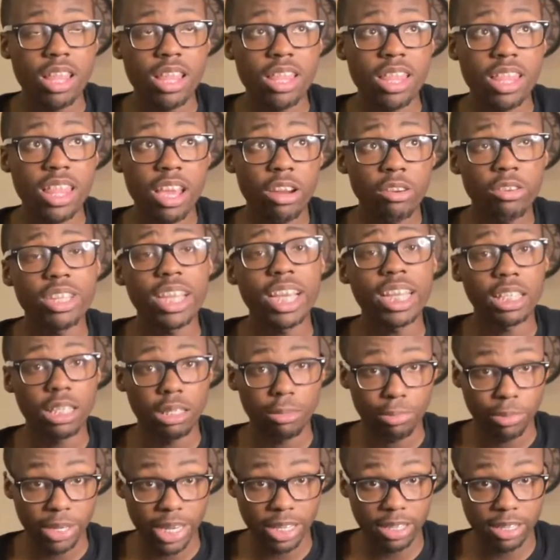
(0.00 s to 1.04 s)
they're
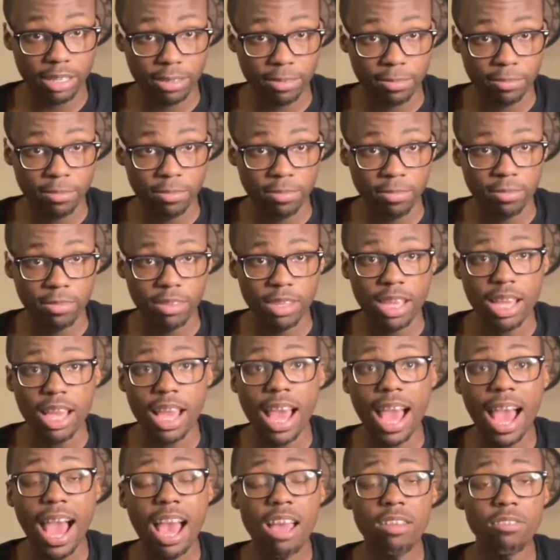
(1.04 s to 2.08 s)
desperate.
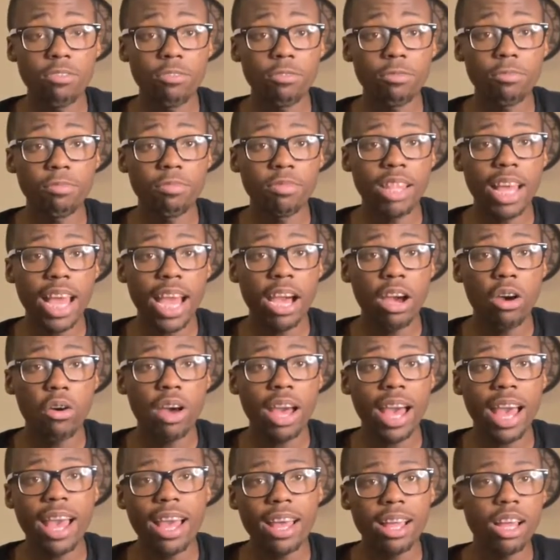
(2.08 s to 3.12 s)
I've
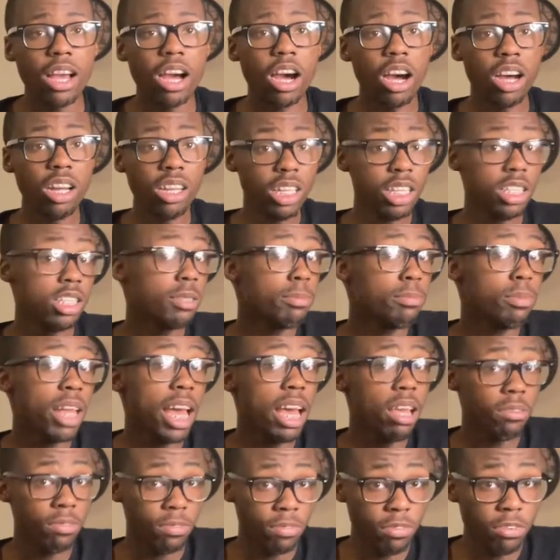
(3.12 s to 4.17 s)
now, on this
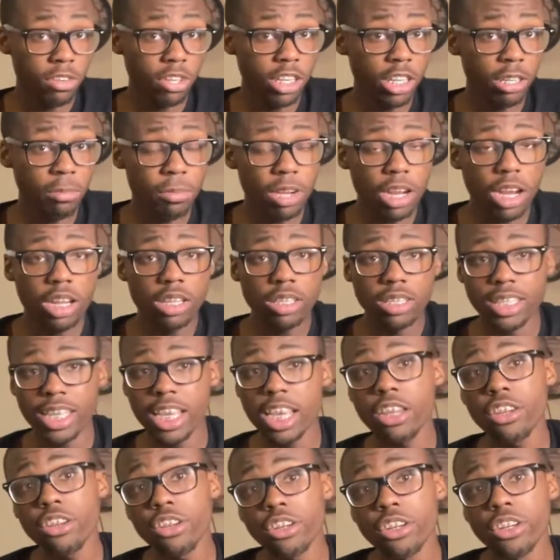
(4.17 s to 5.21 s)
platform, on
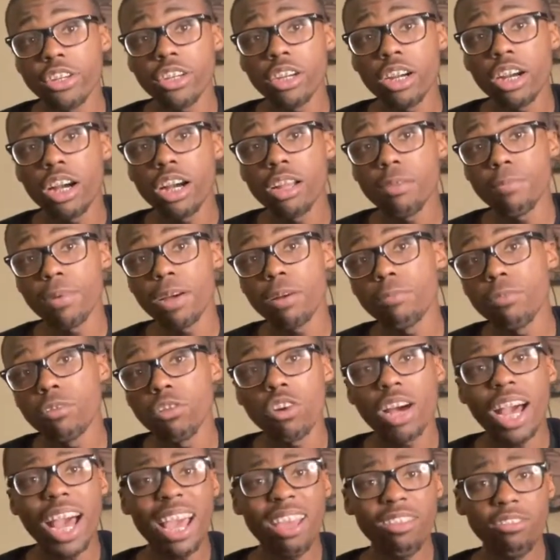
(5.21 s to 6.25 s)
Tinder, on
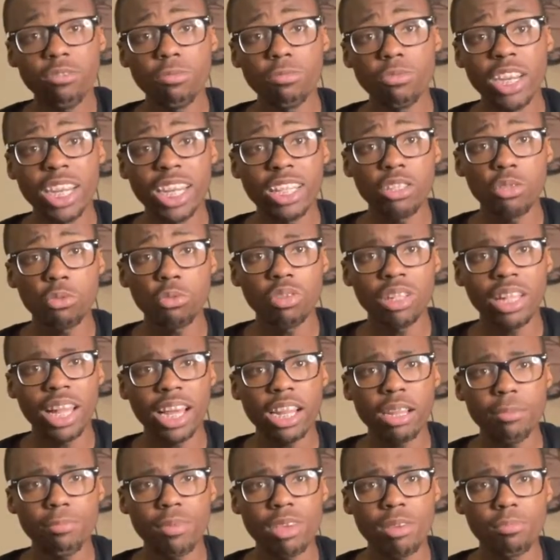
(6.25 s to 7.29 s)
Bumble, I've ran into a
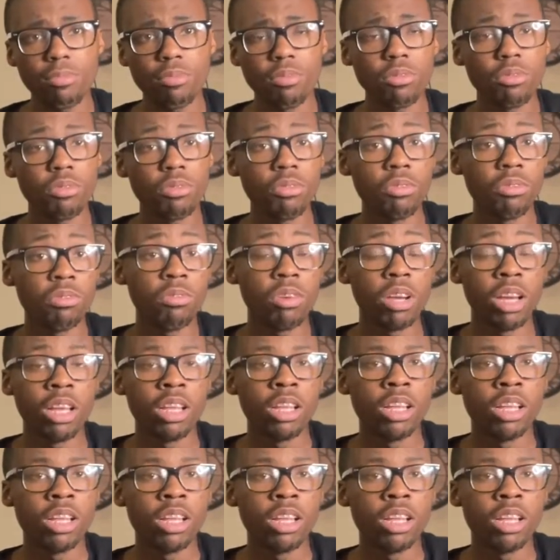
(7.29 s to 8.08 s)
lot of people who